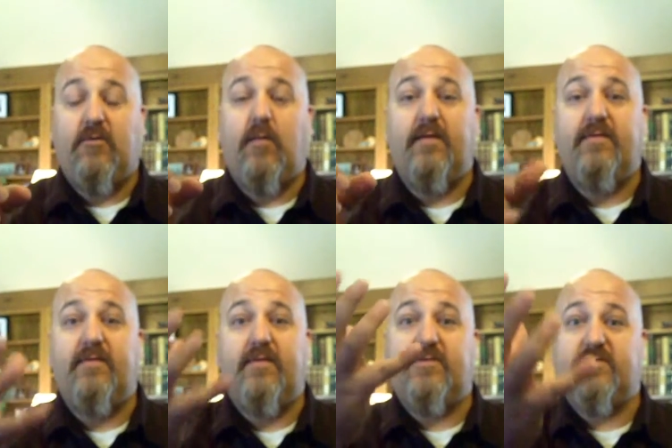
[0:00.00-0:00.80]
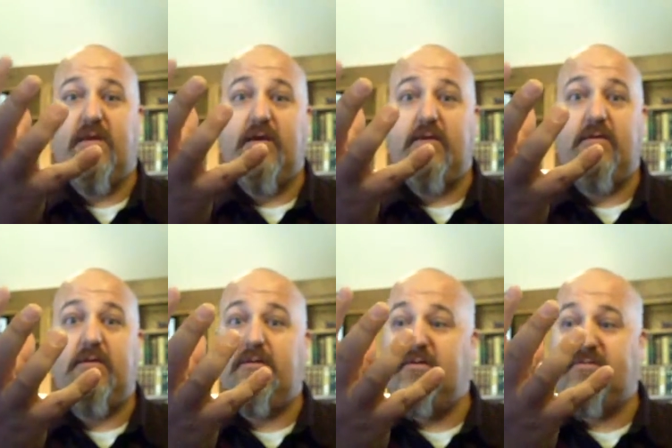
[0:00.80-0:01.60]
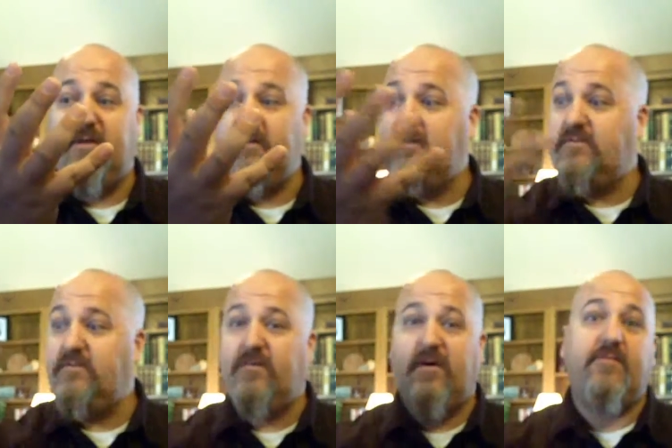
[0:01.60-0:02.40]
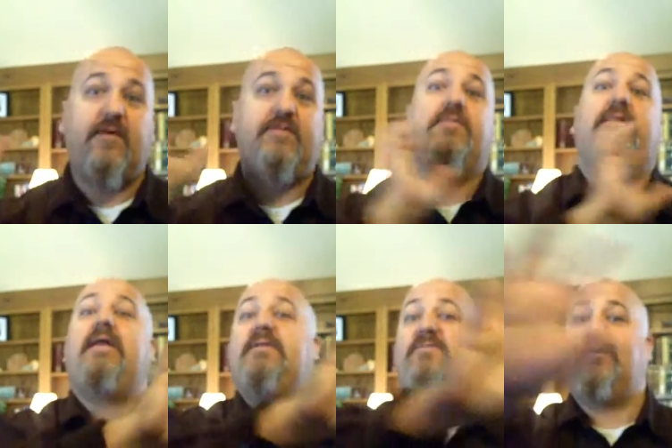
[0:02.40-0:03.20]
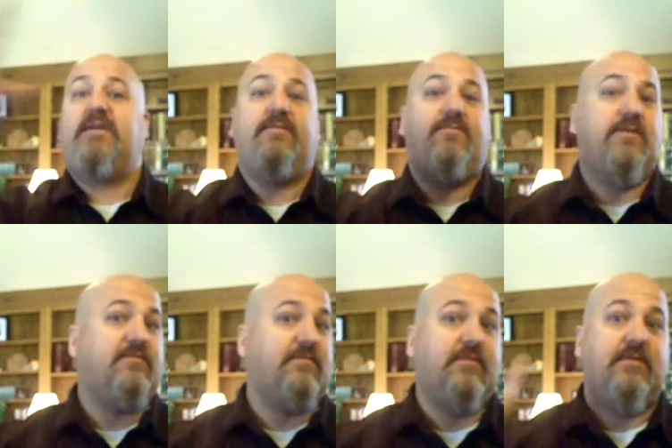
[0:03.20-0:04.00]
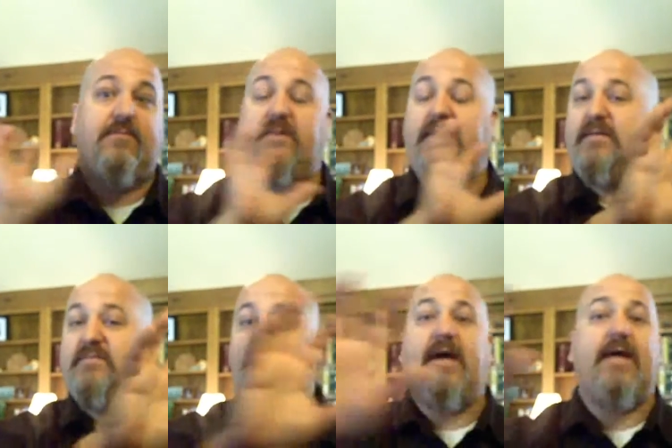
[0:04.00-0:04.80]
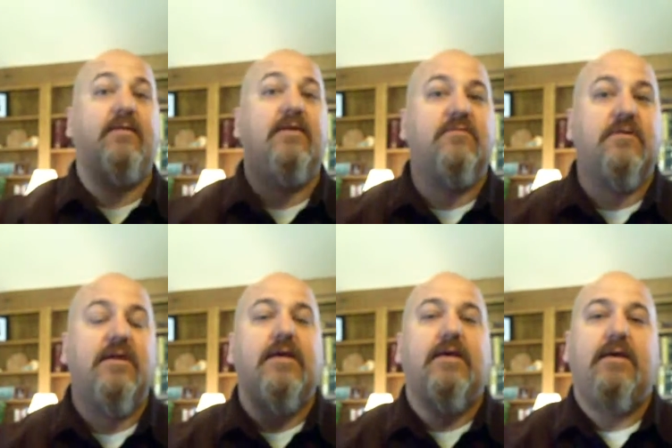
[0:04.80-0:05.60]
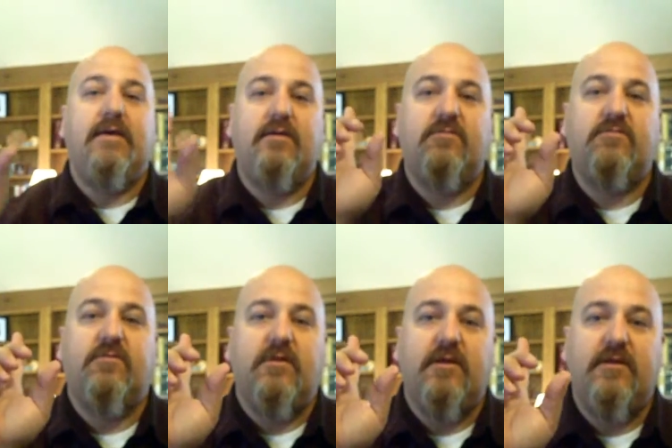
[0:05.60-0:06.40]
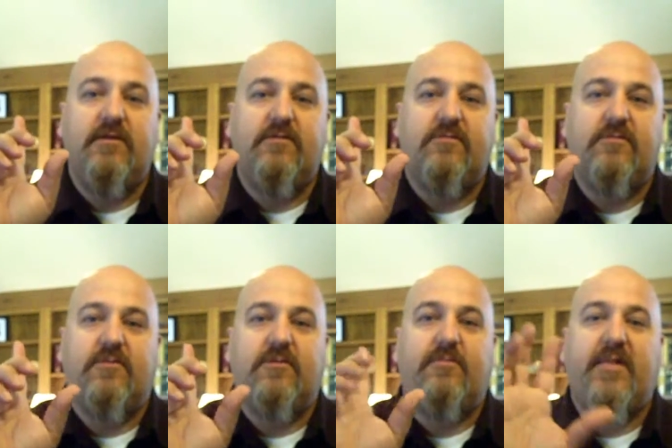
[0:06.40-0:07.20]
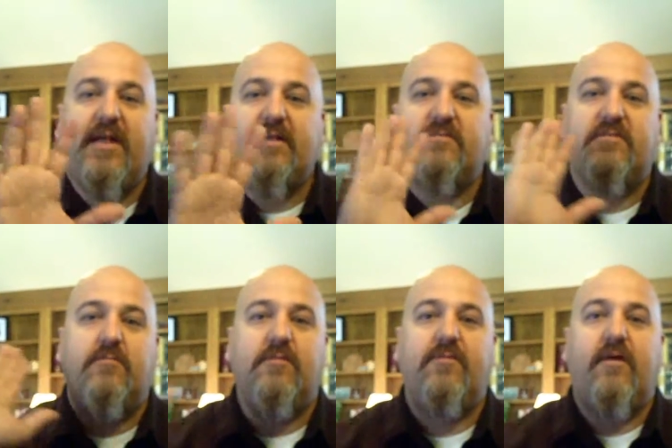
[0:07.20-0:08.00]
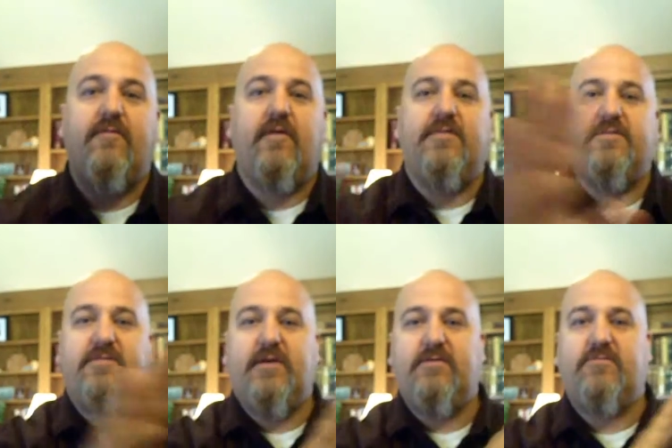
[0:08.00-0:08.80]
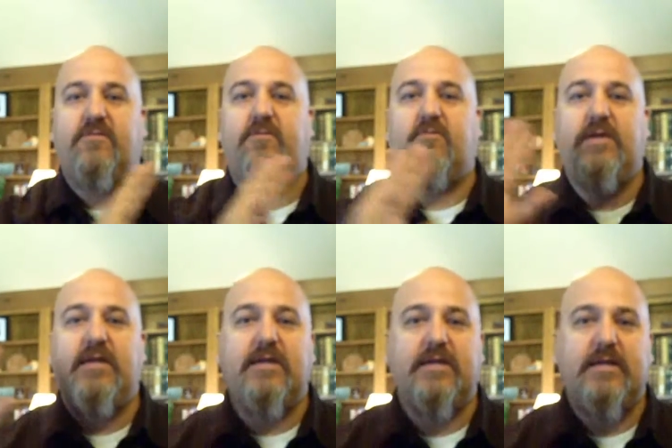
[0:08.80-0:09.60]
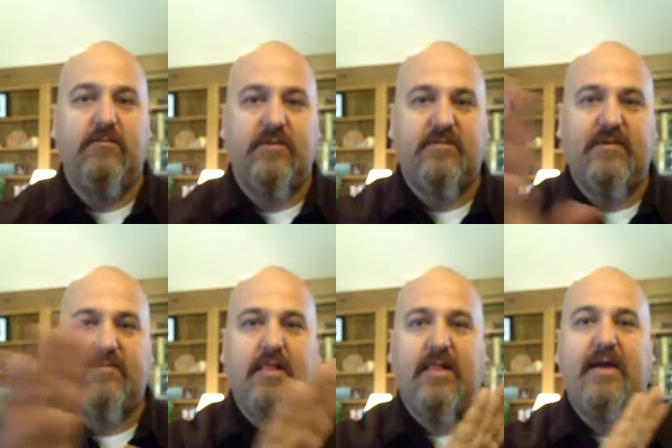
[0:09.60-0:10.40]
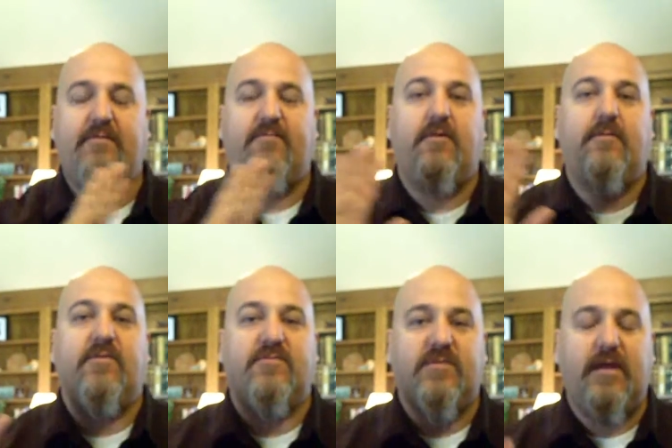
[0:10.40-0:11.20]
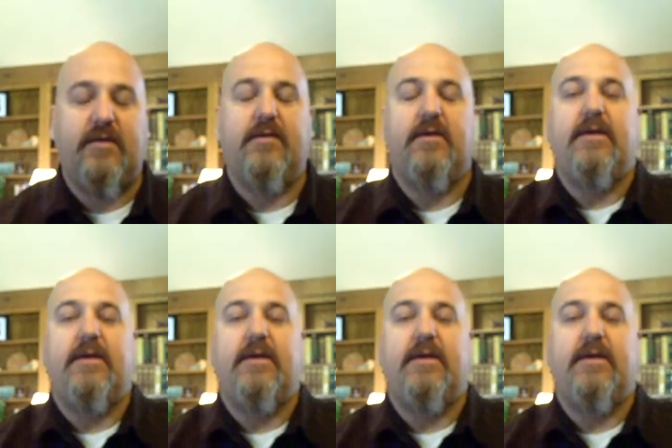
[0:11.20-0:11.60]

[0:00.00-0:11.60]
Rather than the sun doesn't revolve around the planets to give the planets light, does it? It is the planets that revolve around the sun so that we can receive the light from the sun.